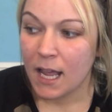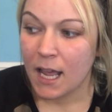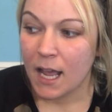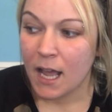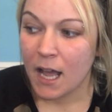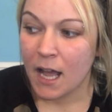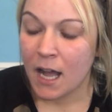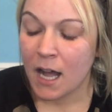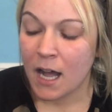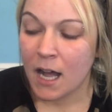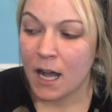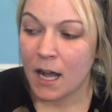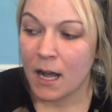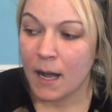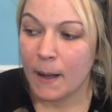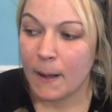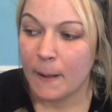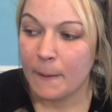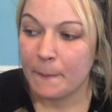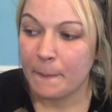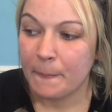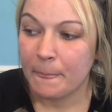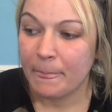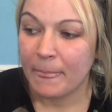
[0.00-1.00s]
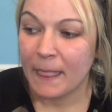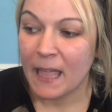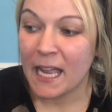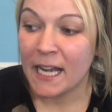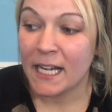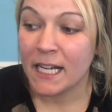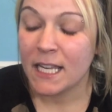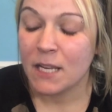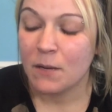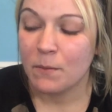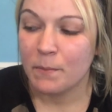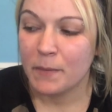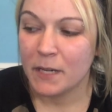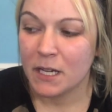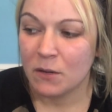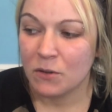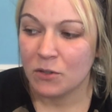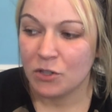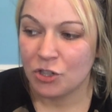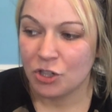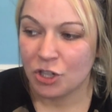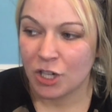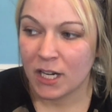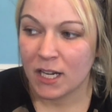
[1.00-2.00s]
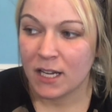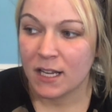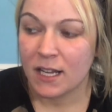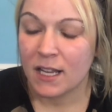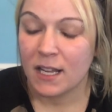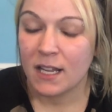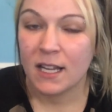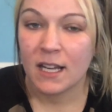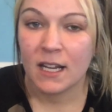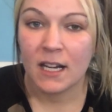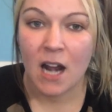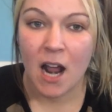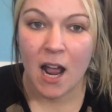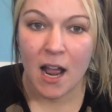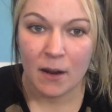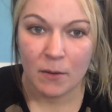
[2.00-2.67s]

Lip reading: but he was drinking and I